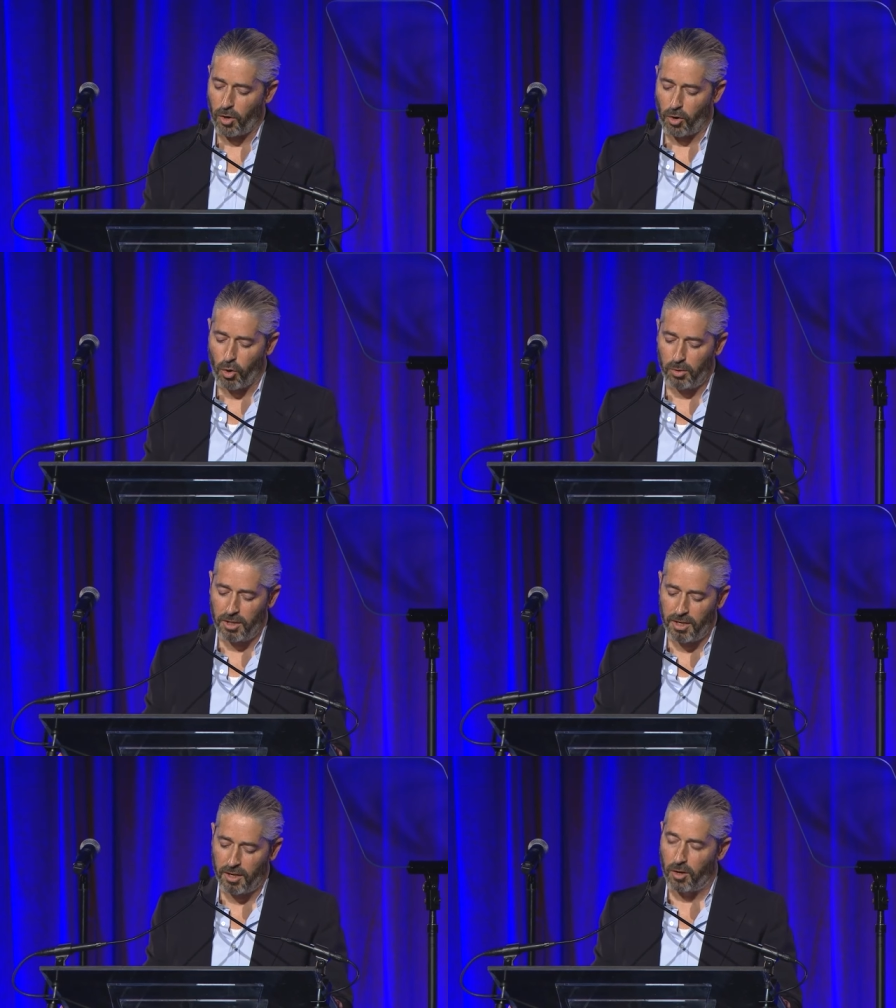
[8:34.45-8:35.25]
are
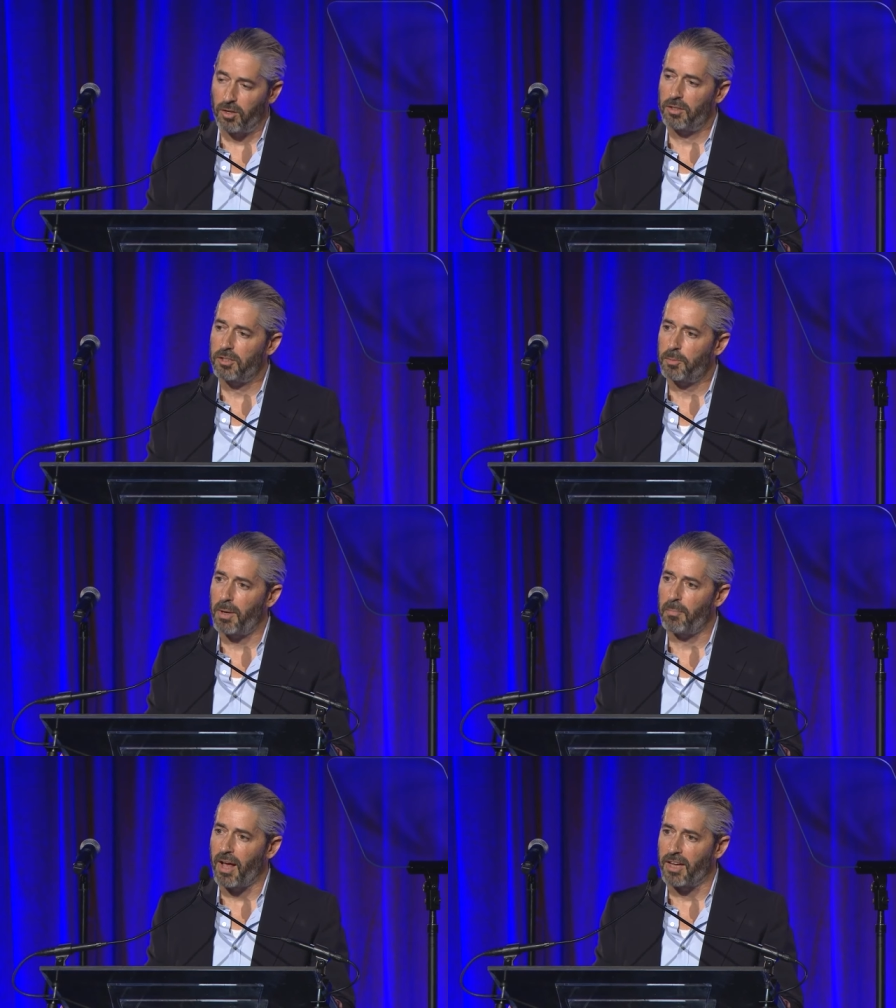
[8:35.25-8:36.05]
only here,
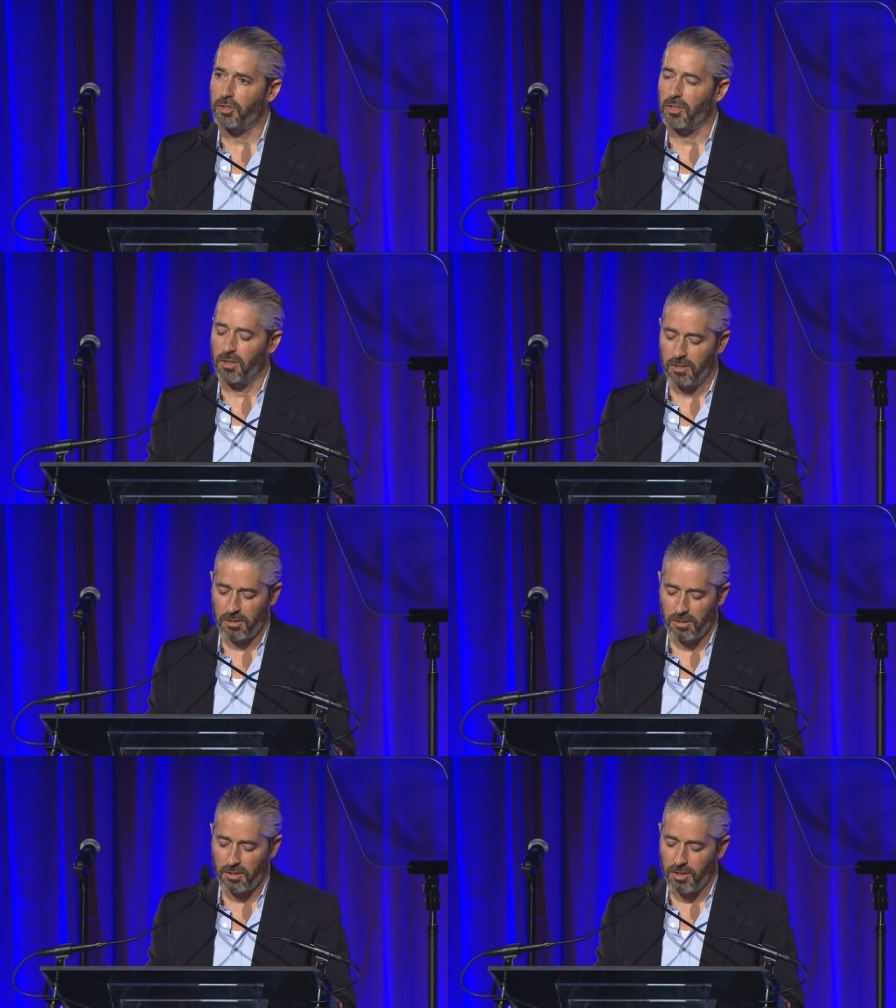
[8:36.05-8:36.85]
Spin Master
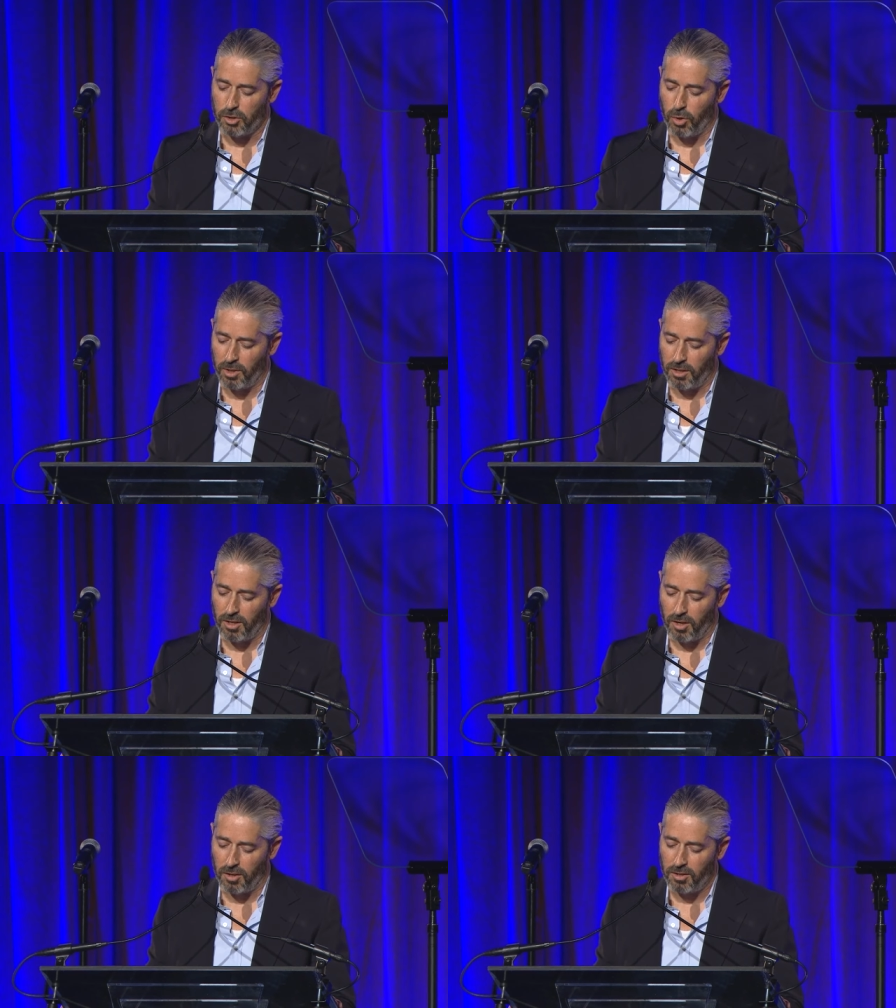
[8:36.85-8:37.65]
is only
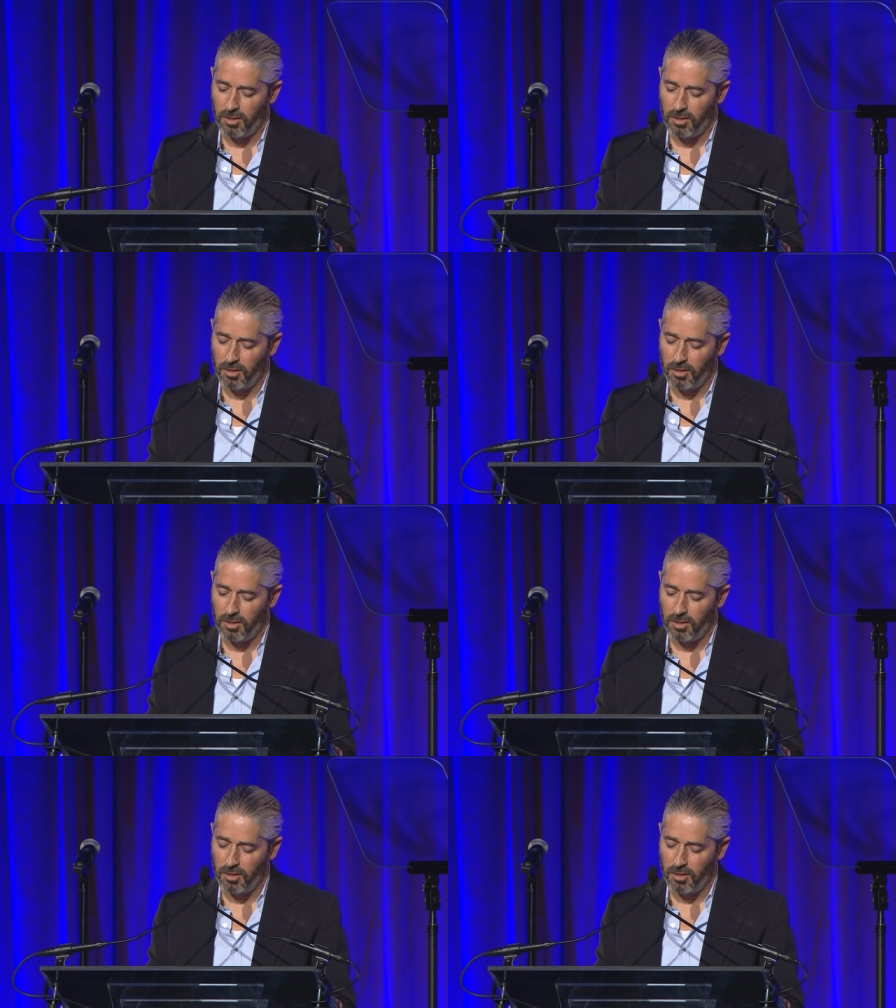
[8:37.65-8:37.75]
here